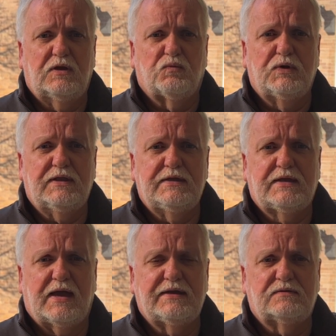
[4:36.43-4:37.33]
really
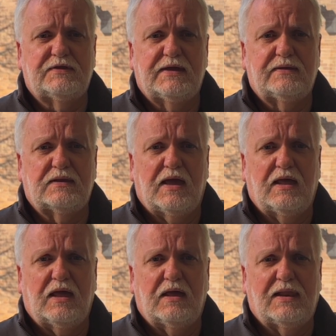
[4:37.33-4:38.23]
kind of then
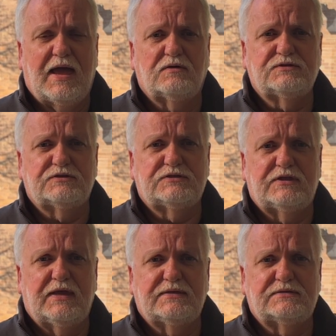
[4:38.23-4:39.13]
allows us to
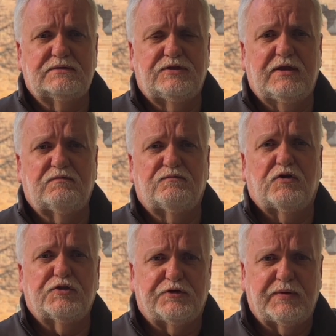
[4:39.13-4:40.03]
then think
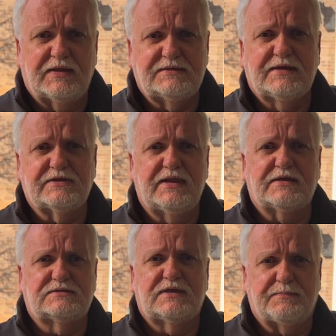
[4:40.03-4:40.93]
further and take the
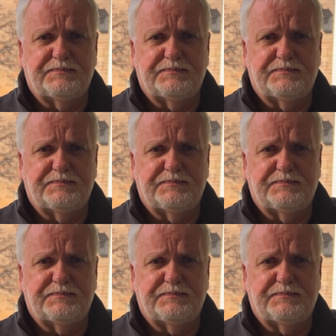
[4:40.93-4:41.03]
next step.